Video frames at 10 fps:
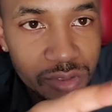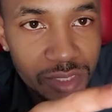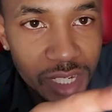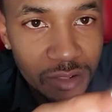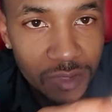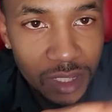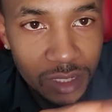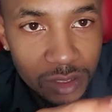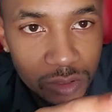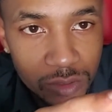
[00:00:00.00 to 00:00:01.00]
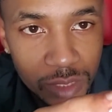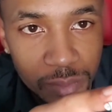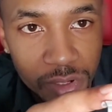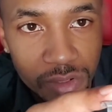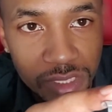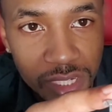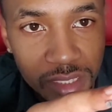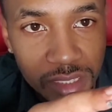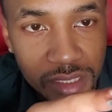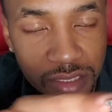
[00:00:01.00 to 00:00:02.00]
out of like little components like
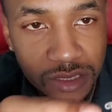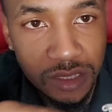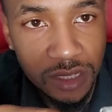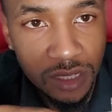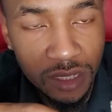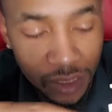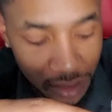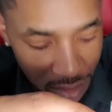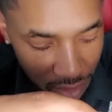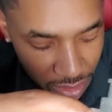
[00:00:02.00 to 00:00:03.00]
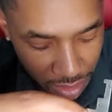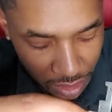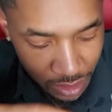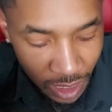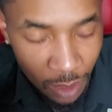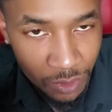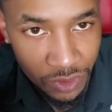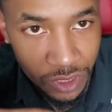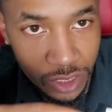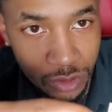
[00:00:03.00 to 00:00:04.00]
this, I would
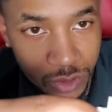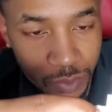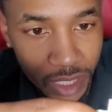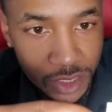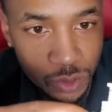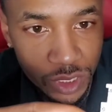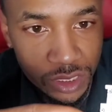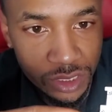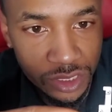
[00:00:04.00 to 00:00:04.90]
then use my tweezers